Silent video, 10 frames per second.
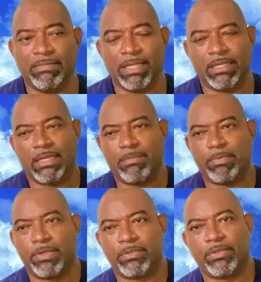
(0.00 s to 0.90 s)
and then at Port
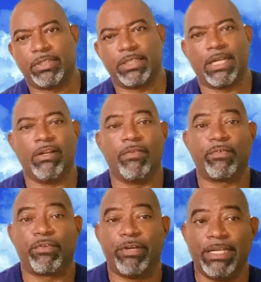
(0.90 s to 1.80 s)
Authority. I love
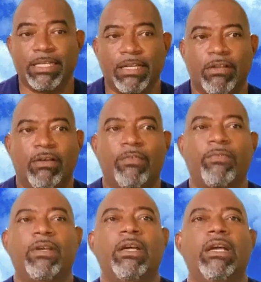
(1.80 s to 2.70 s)
cranes. I love
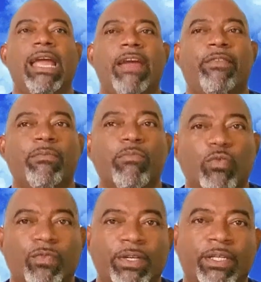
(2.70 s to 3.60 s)
heavy
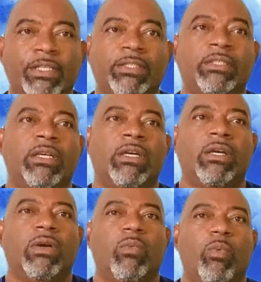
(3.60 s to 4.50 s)
movers,
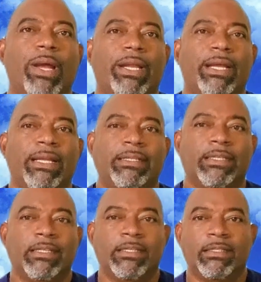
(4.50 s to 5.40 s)
whether it
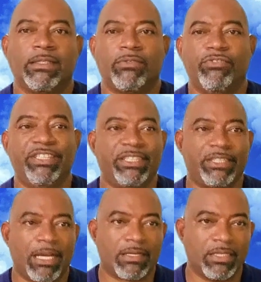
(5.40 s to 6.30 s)
is reach
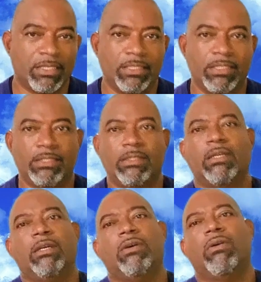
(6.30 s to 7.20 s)
stackers,
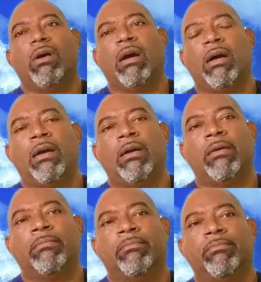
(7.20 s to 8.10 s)

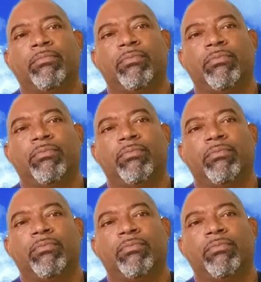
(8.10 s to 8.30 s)
rubber